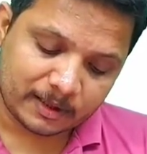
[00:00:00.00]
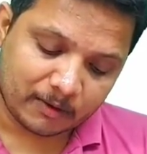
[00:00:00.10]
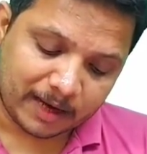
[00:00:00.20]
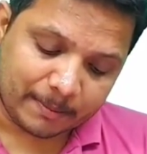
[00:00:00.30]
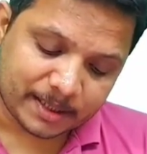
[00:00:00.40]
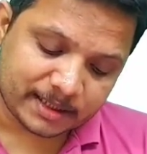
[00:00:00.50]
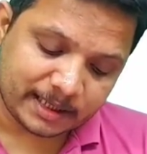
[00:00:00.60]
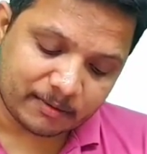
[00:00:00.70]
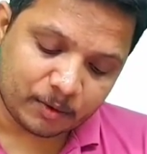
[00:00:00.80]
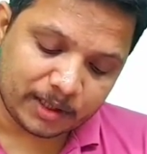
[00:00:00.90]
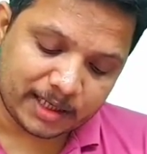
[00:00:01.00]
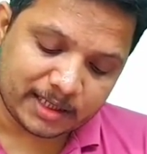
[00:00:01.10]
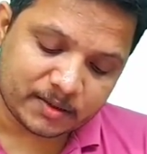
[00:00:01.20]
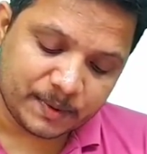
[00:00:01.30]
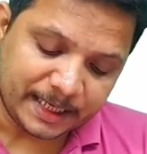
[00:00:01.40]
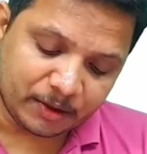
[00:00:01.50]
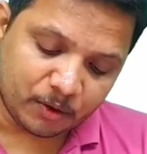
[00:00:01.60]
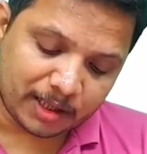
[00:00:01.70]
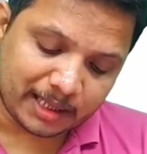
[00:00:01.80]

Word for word: now capacitor voltage is v2